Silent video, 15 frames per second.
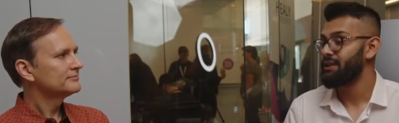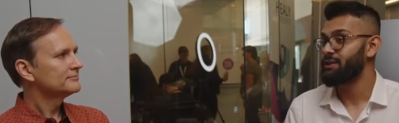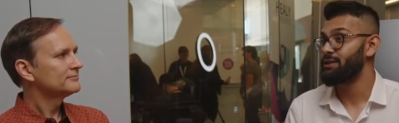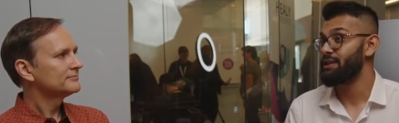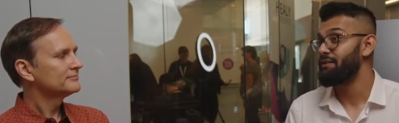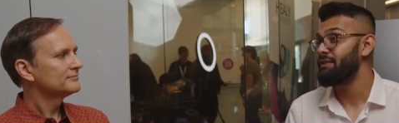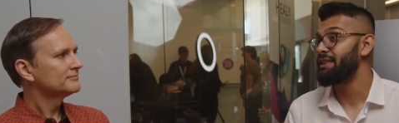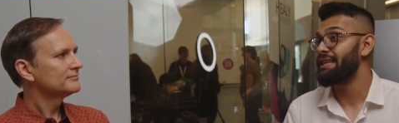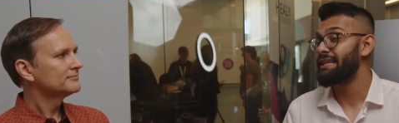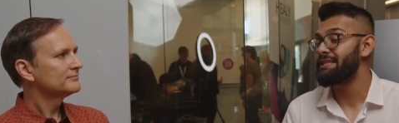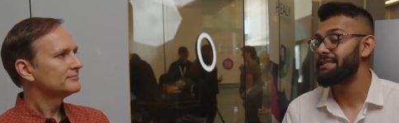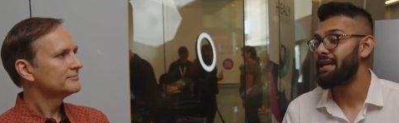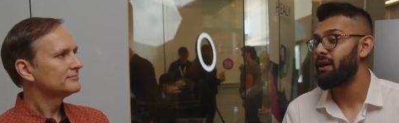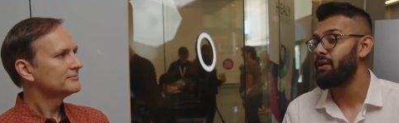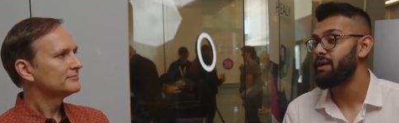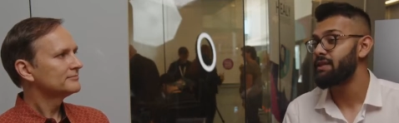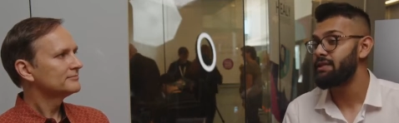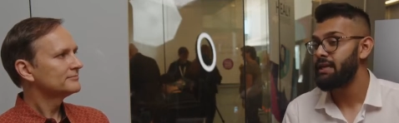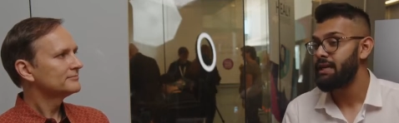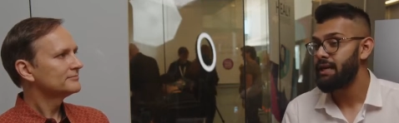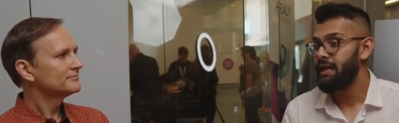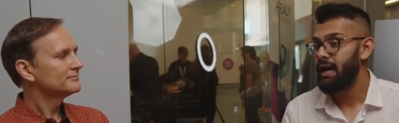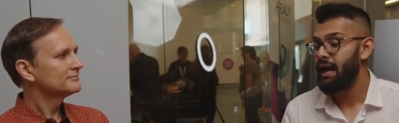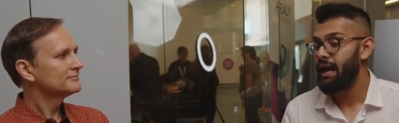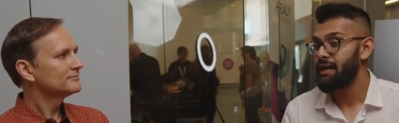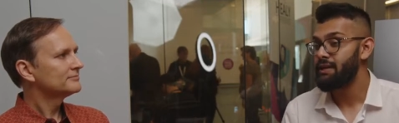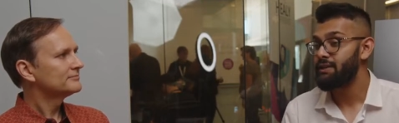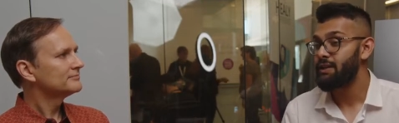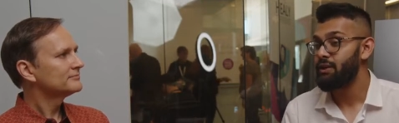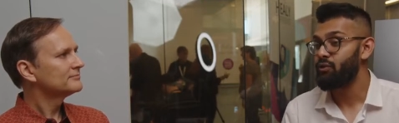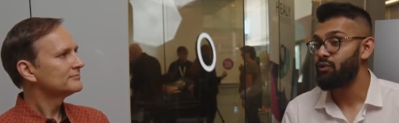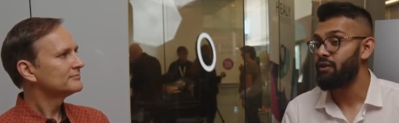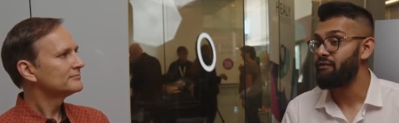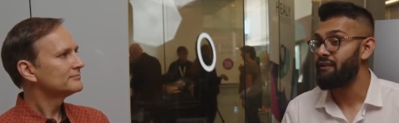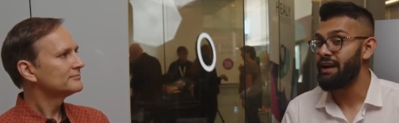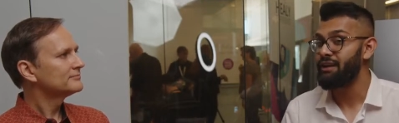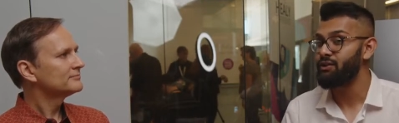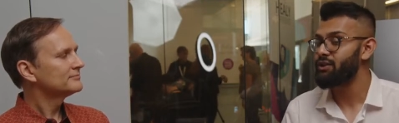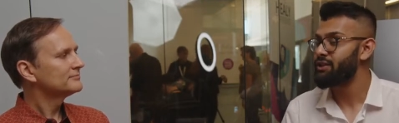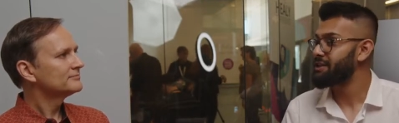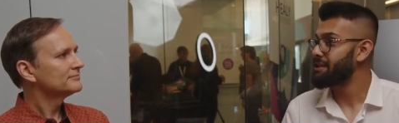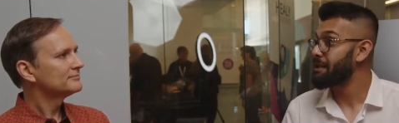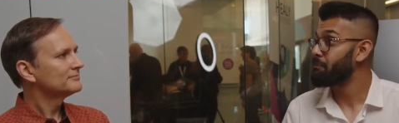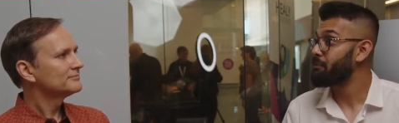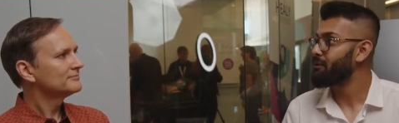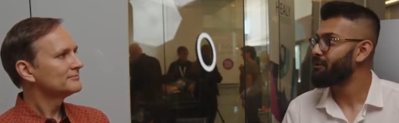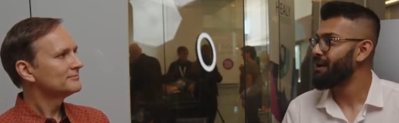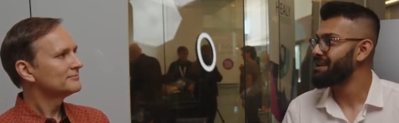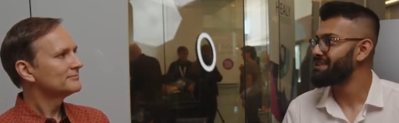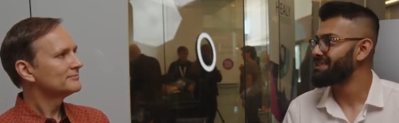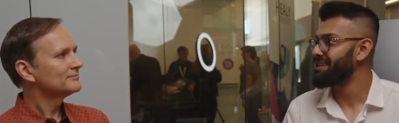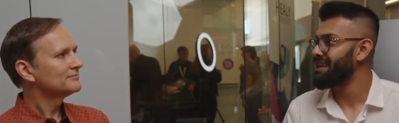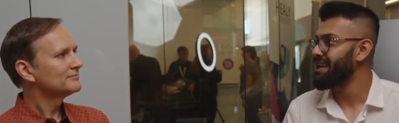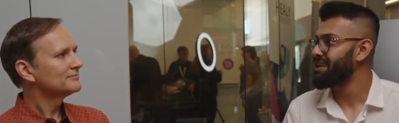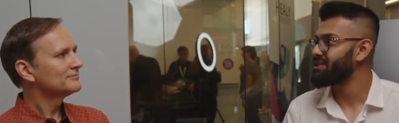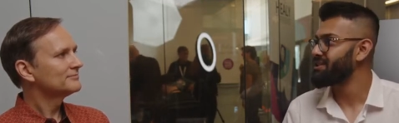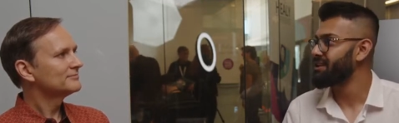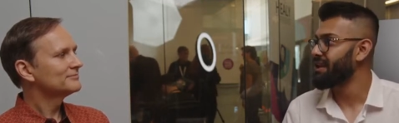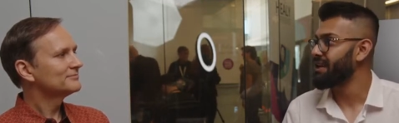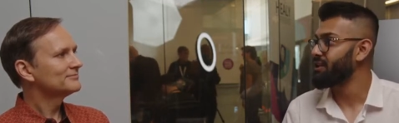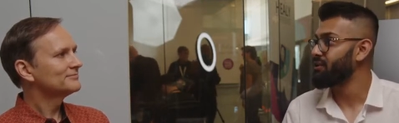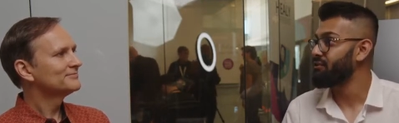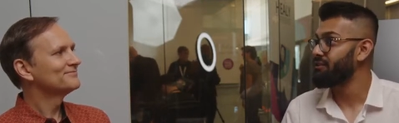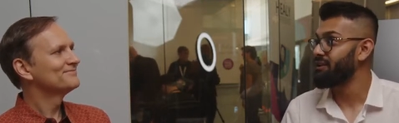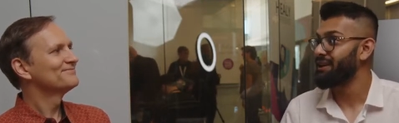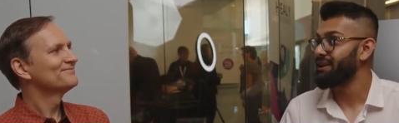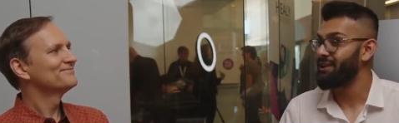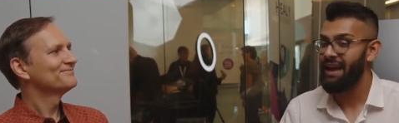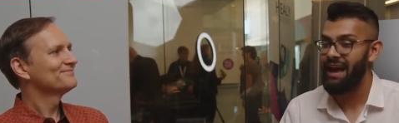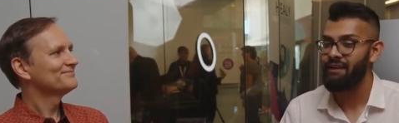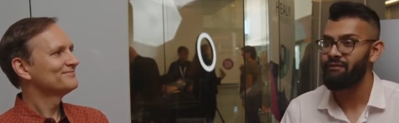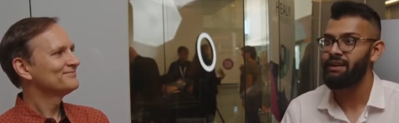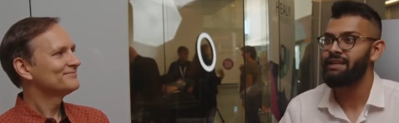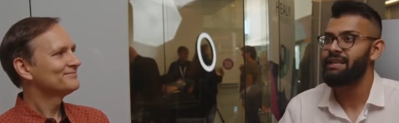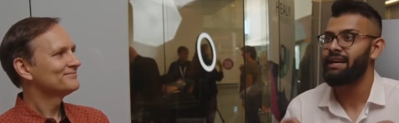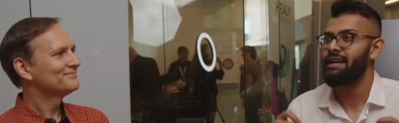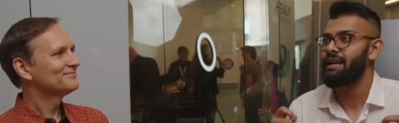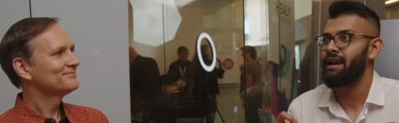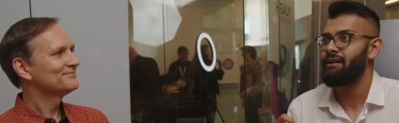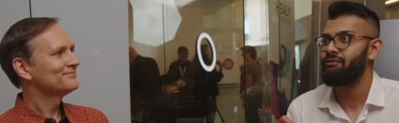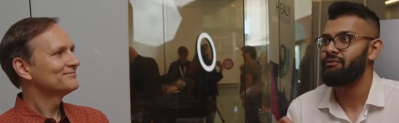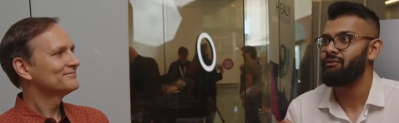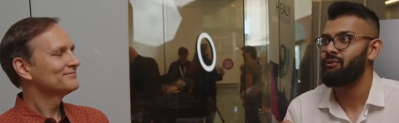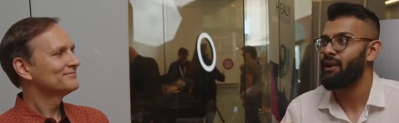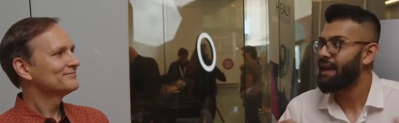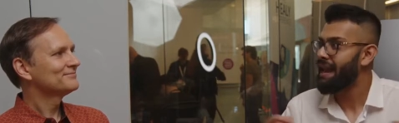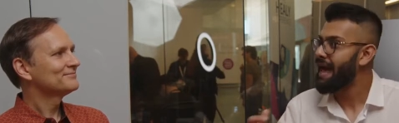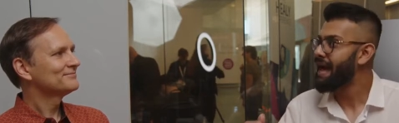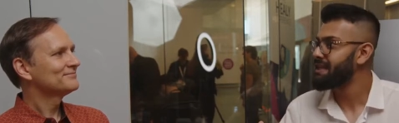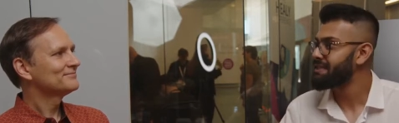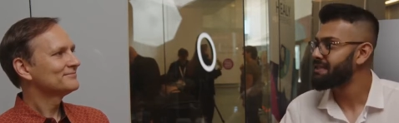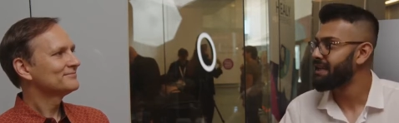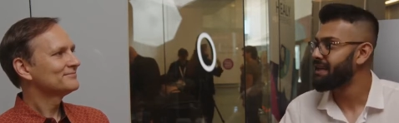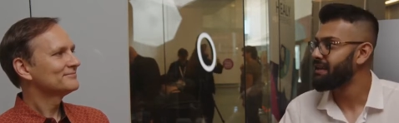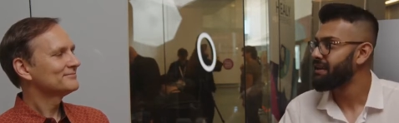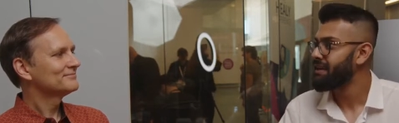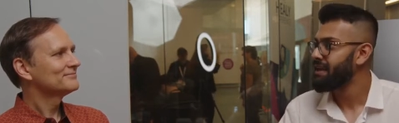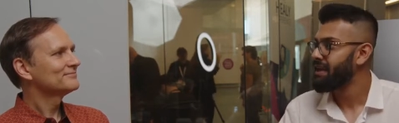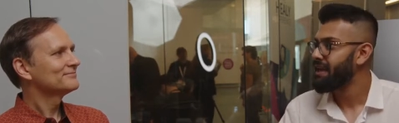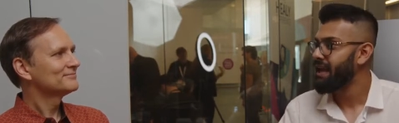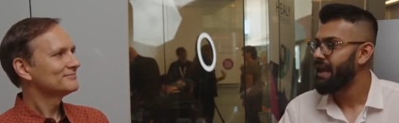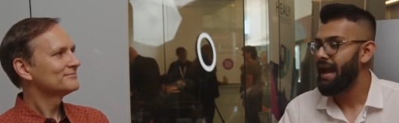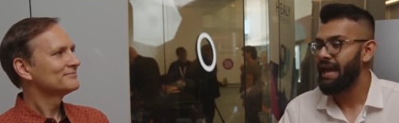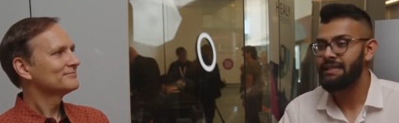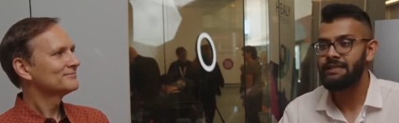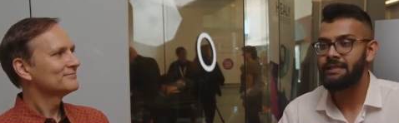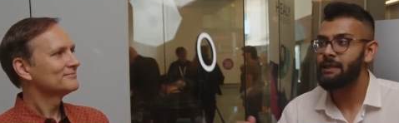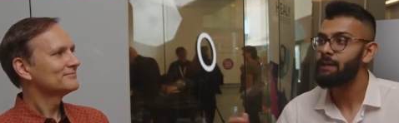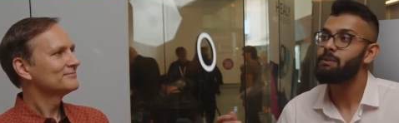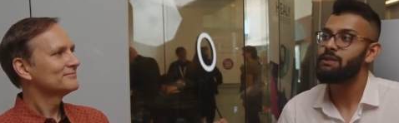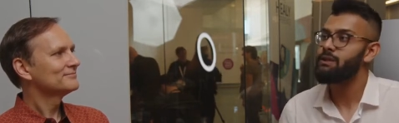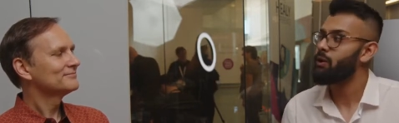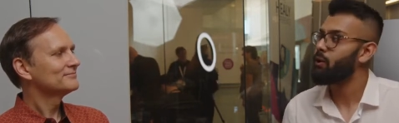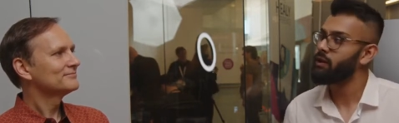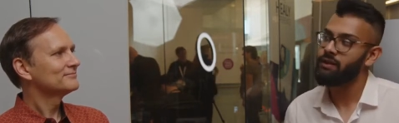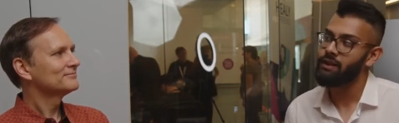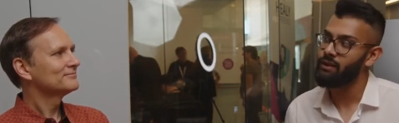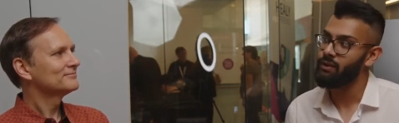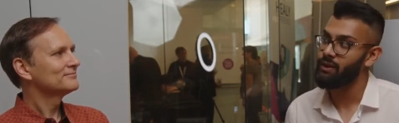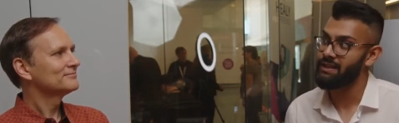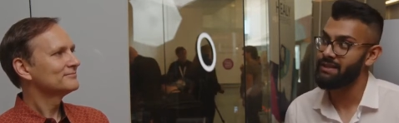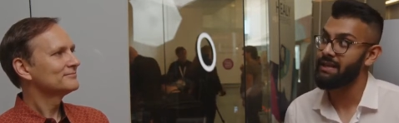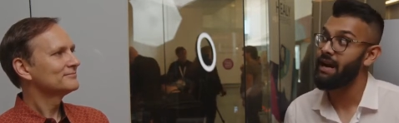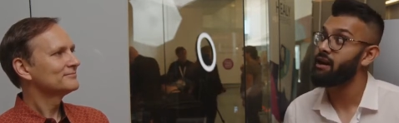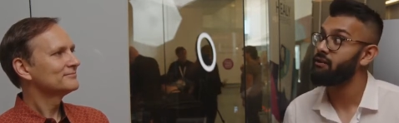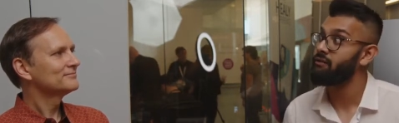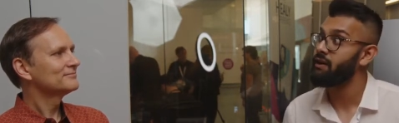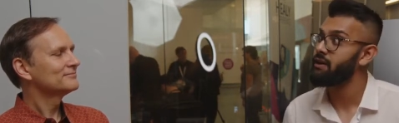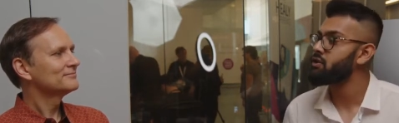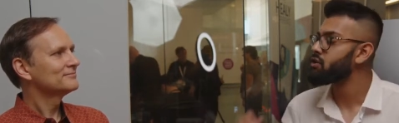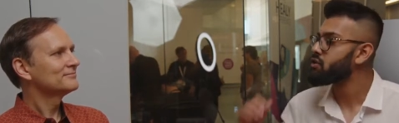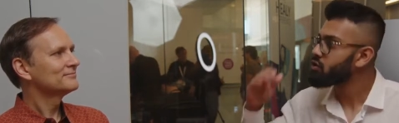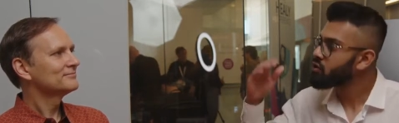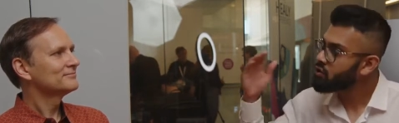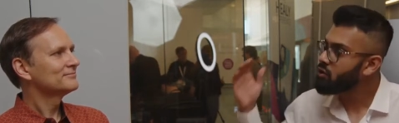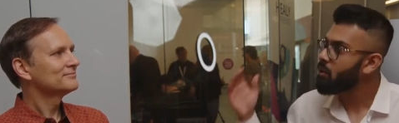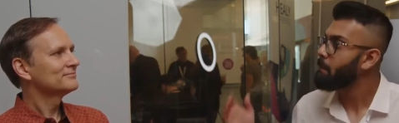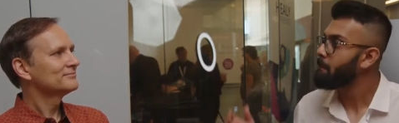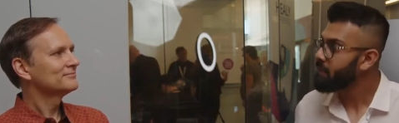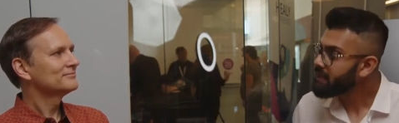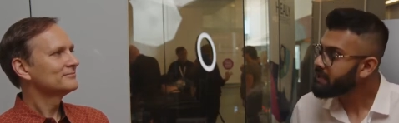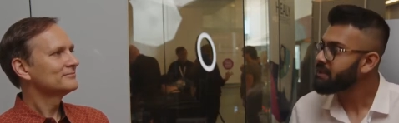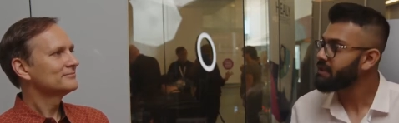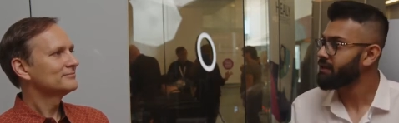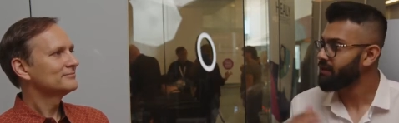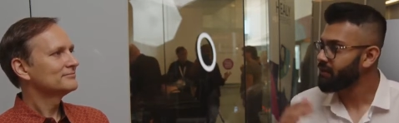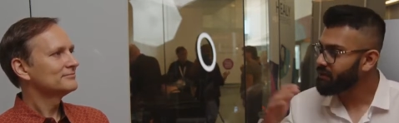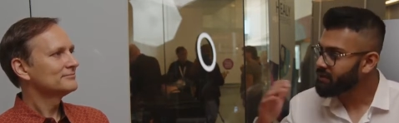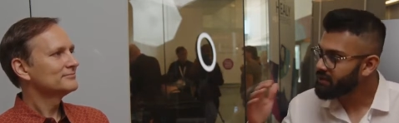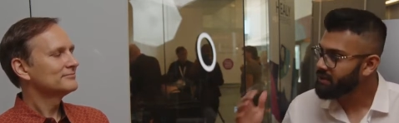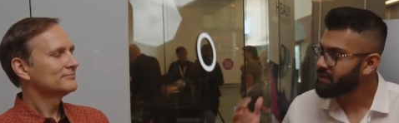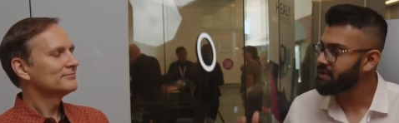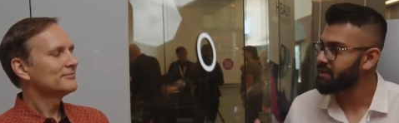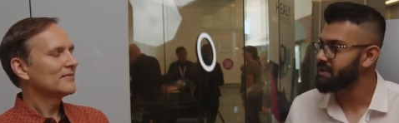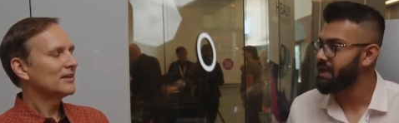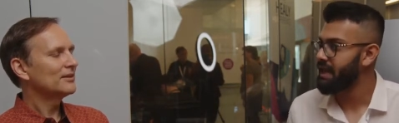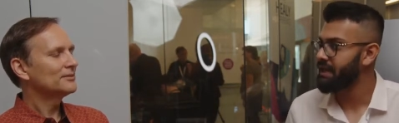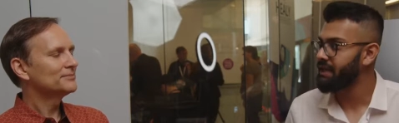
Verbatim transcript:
Speaker 1: there's even things now as uh, revenge sleep procrastination. Like you feel like you haven't done enough relaxing, and sleep is the only thing you can sacrifice because you're so busy, right? This, this yeah.